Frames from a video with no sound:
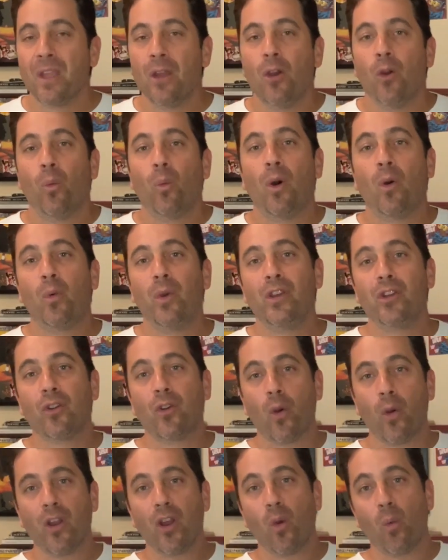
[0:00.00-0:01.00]
Well, when you're
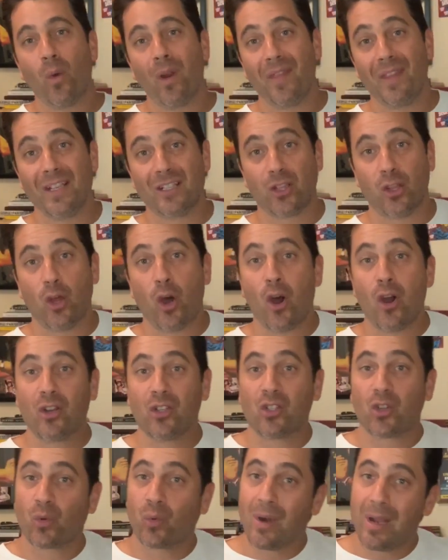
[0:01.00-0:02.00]
going on one of these long
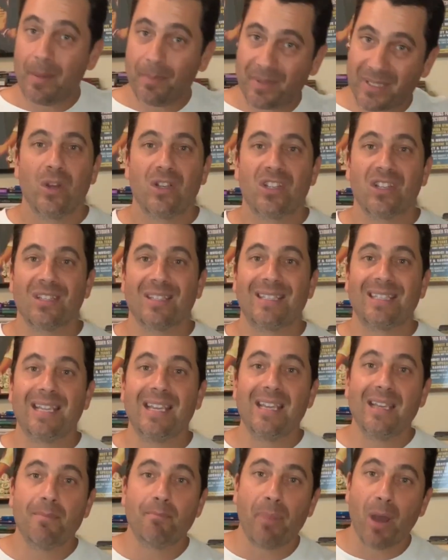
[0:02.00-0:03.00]
trips, which is
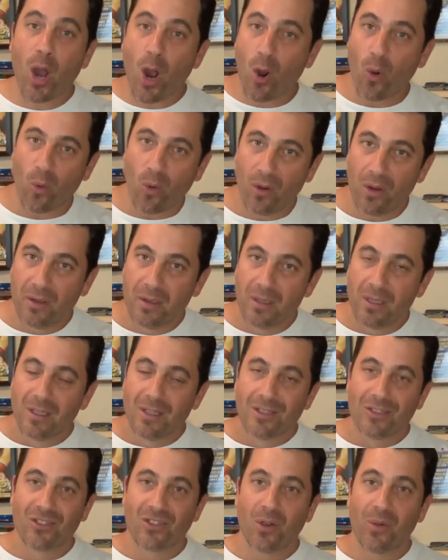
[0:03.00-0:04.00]
TIBO,
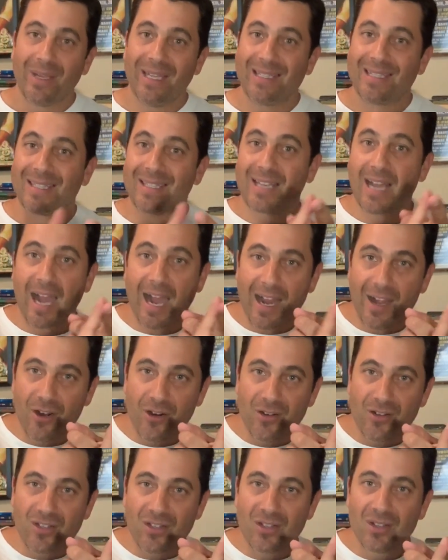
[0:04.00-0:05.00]
so it's
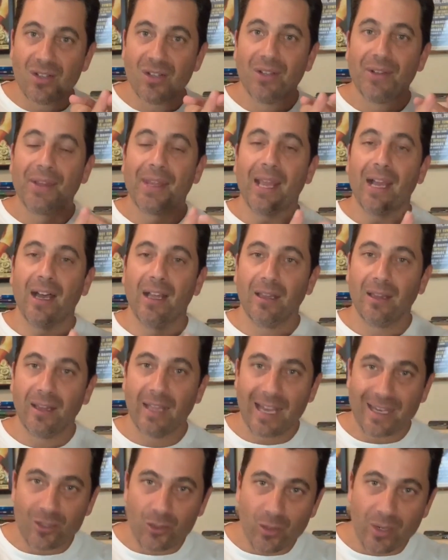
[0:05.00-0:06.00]
tires,
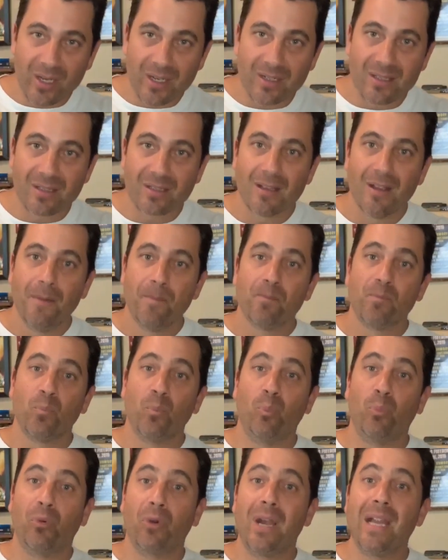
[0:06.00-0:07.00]
electrics,
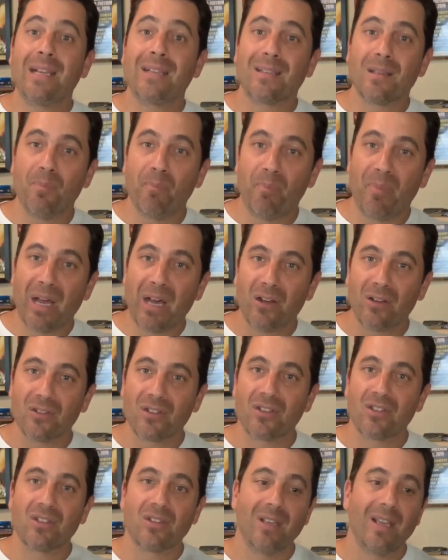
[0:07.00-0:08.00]
brakes and
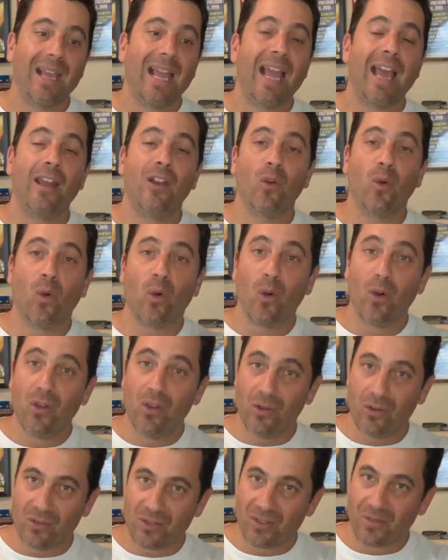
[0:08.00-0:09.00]
belts, and
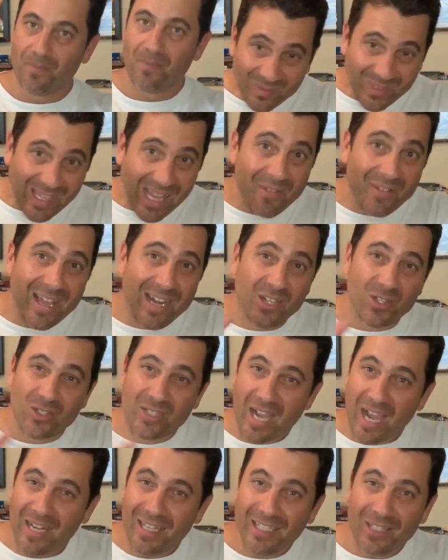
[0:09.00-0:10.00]
oils. I got a
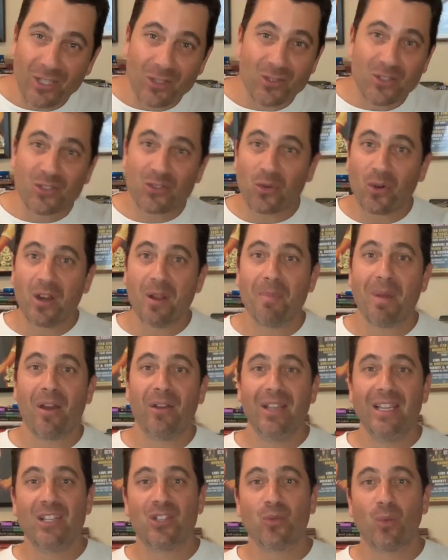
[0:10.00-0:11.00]
tiny little story
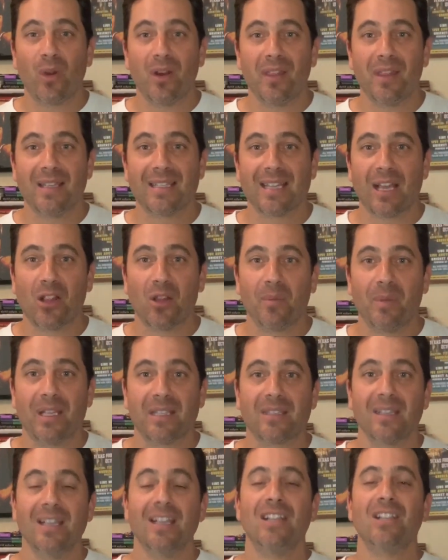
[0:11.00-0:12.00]
about each one of these elements
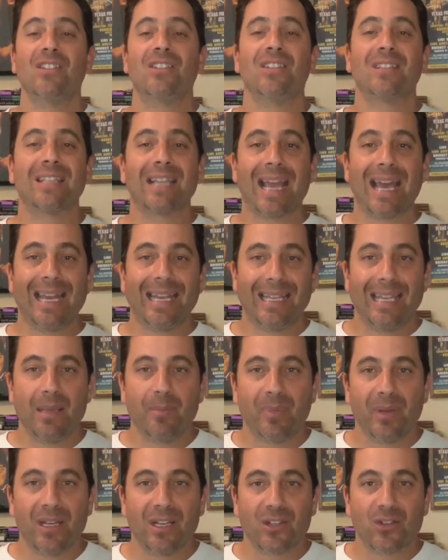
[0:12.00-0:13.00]
just to kind of keep
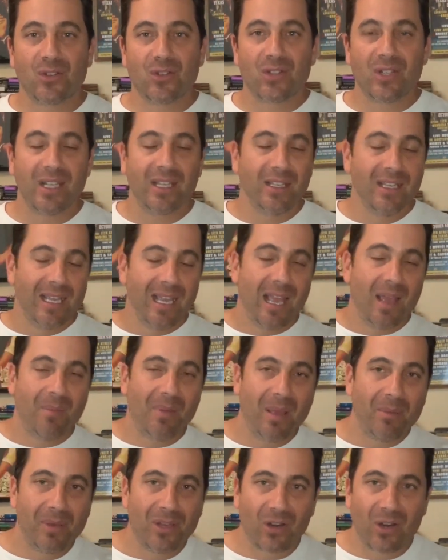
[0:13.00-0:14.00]
it interesting, and
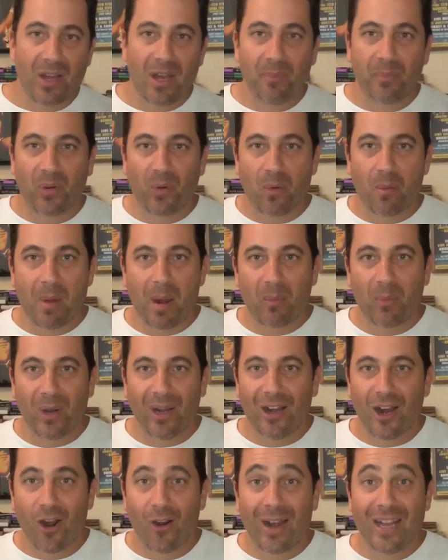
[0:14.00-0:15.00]
maybe it'll help you remember
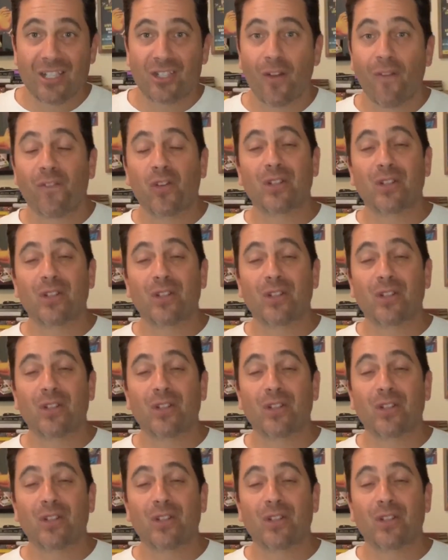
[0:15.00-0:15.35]
it. All right, so for